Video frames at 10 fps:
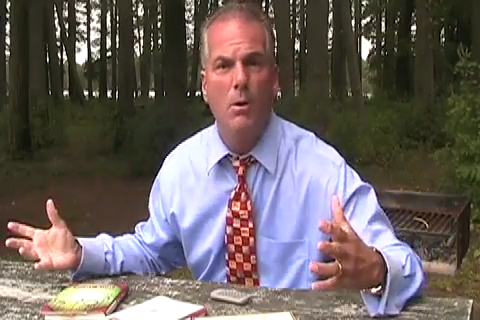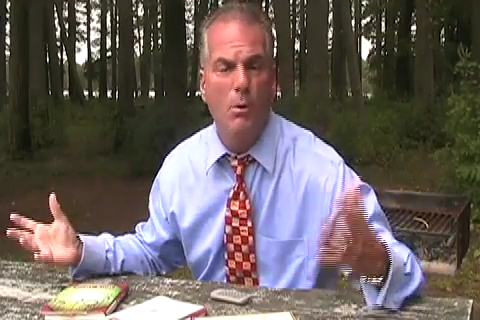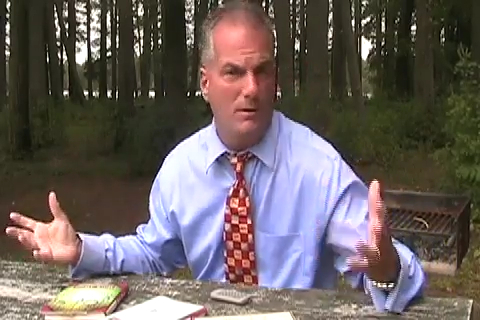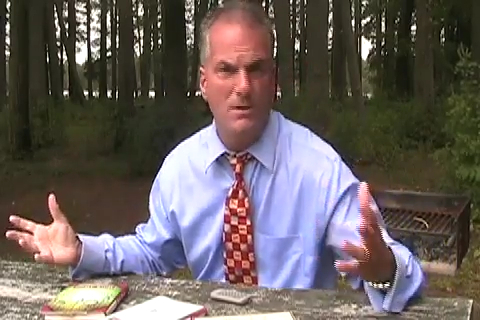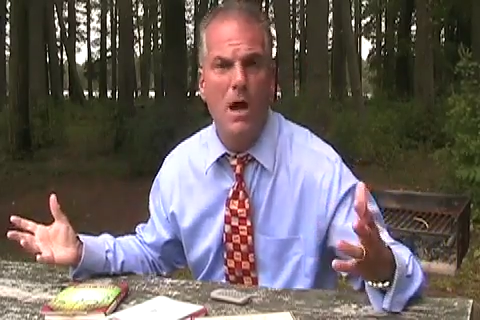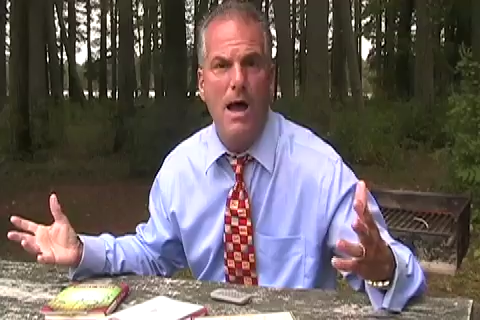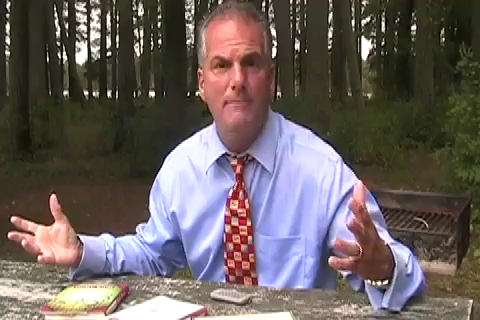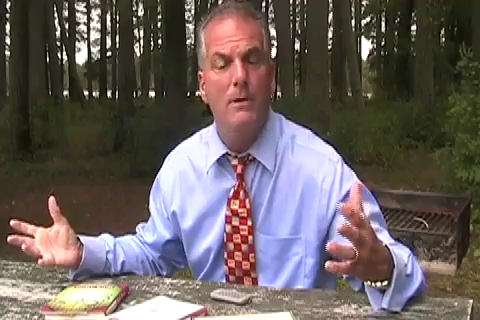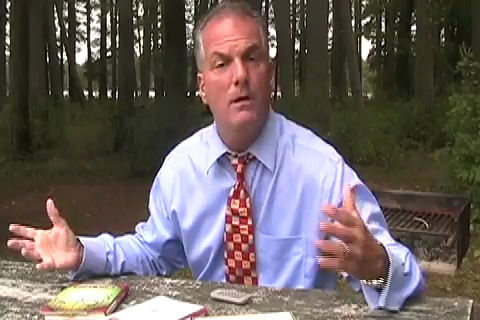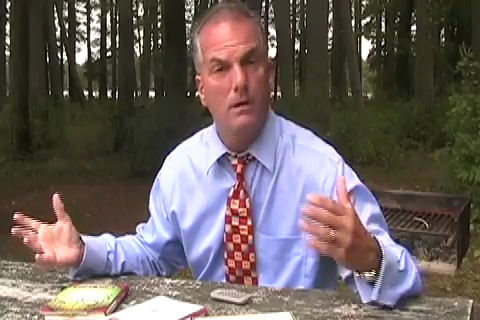on
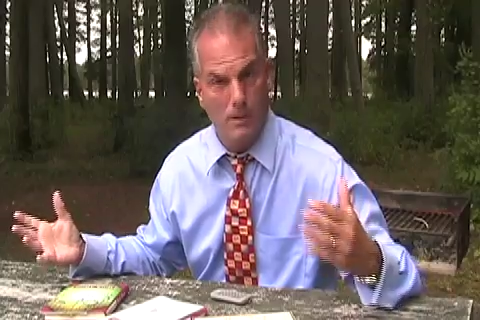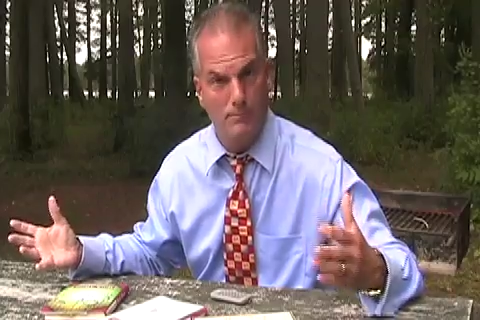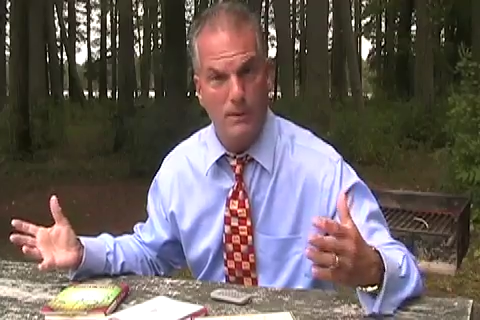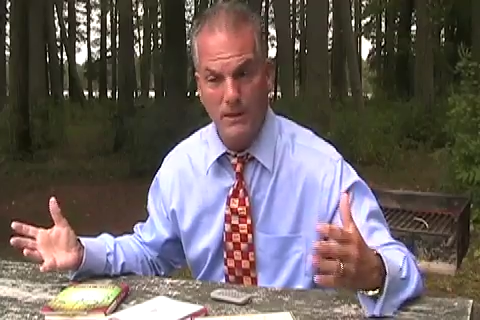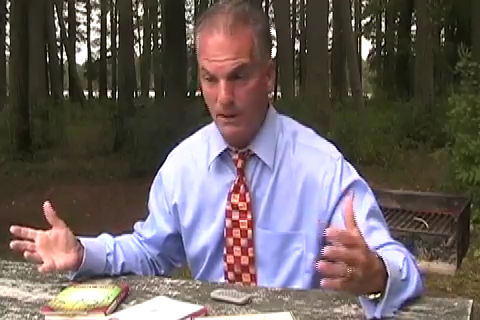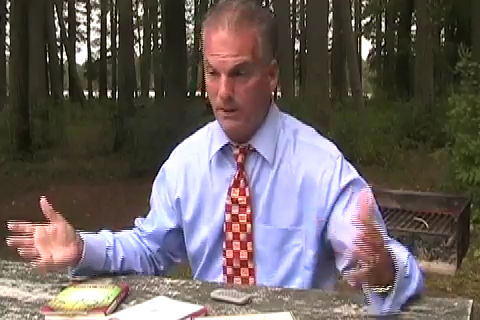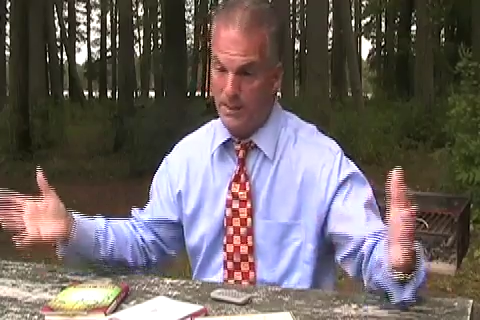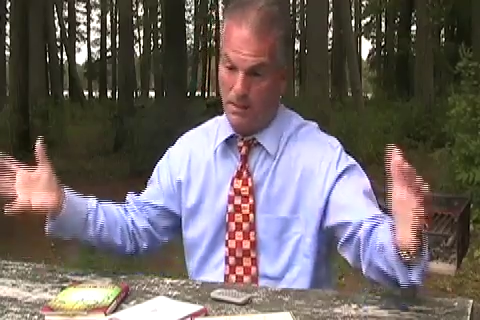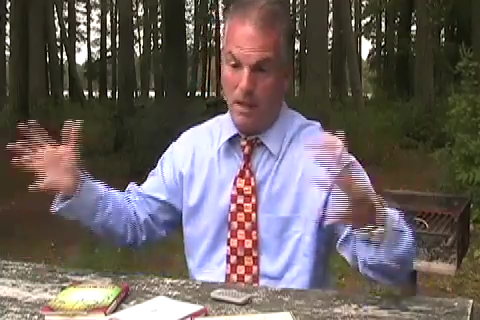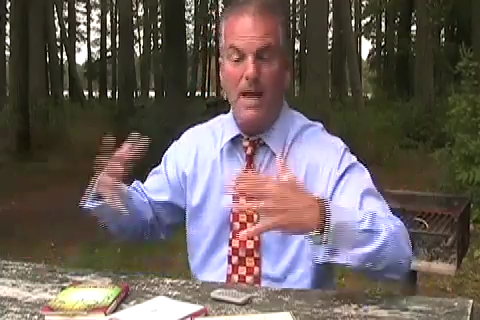time completely,
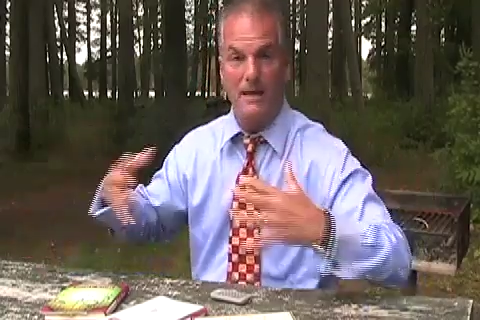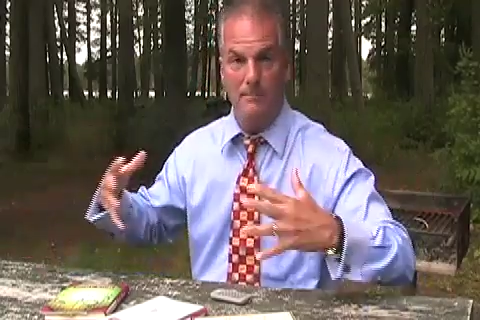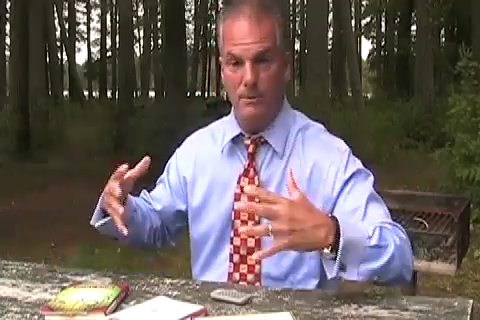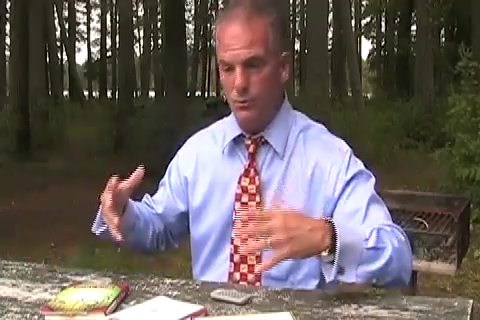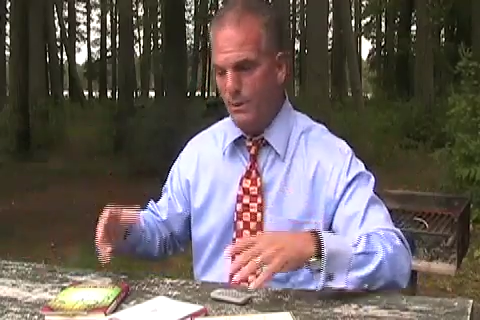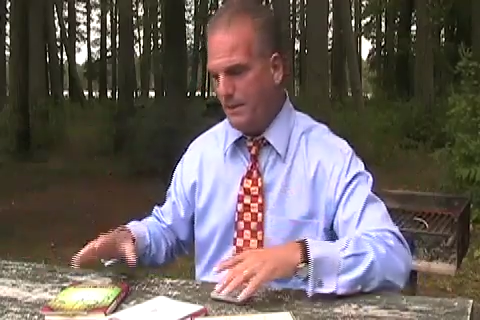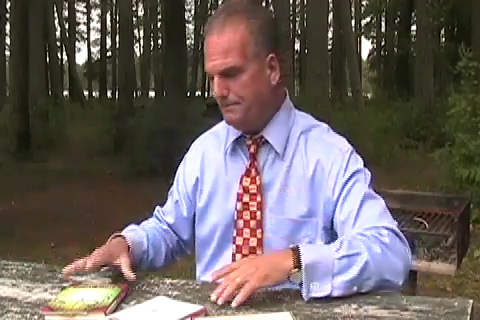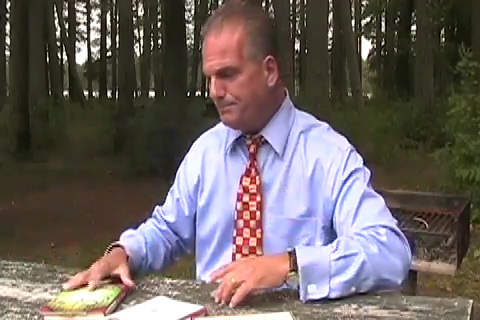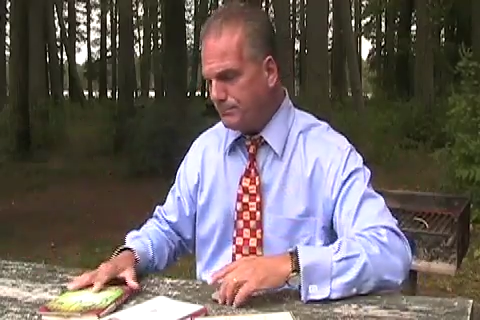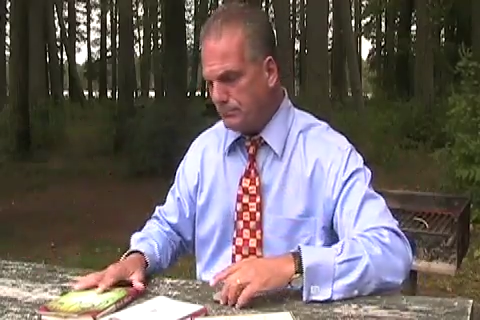and a lot in between.